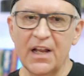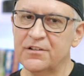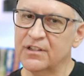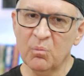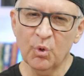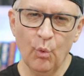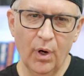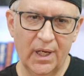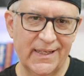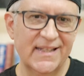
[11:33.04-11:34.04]
Number
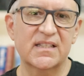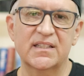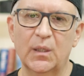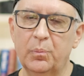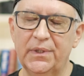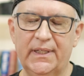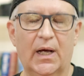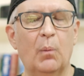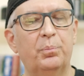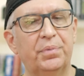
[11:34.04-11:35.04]
1, it's simply
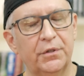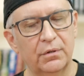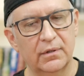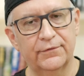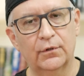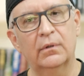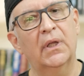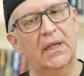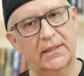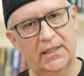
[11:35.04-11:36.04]
a beautiful
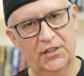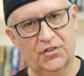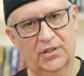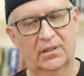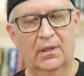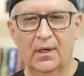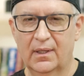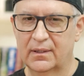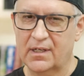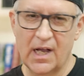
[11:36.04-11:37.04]
kitchen.
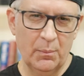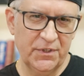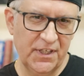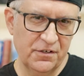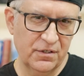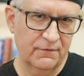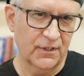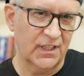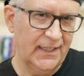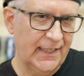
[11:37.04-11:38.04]
The combination of
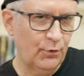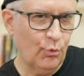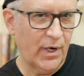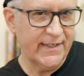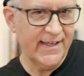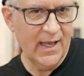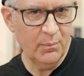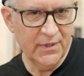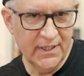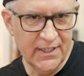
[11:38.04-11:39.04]
the clean white
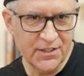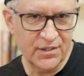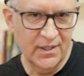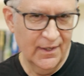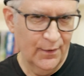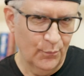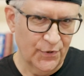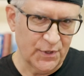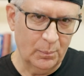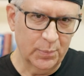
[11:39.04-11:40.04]
cabinets
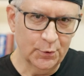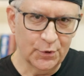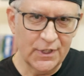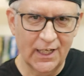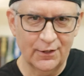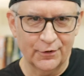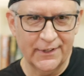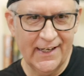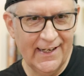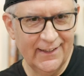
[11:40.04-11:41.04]
with a blue
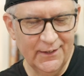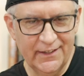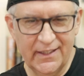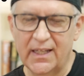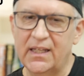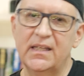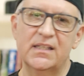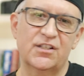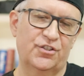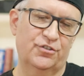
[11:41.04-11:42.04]
colored island
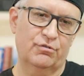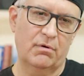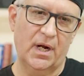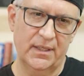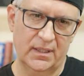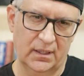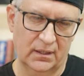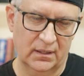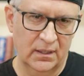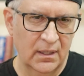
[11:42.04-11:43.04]
is
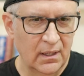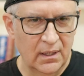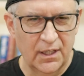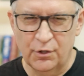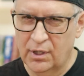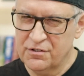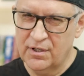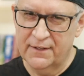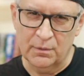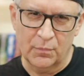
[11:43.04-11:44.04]
striking. You
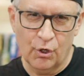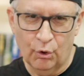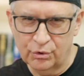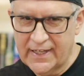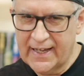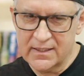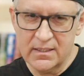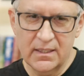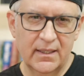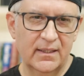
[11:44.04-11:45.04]
also have some gold
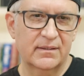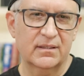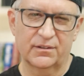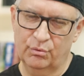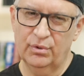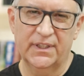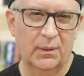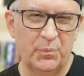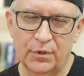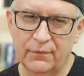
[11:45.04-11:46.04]
accents. It's really
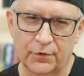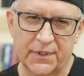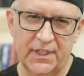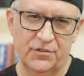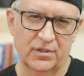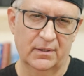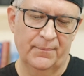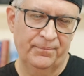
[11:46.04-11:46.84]
a beautiful kitchen.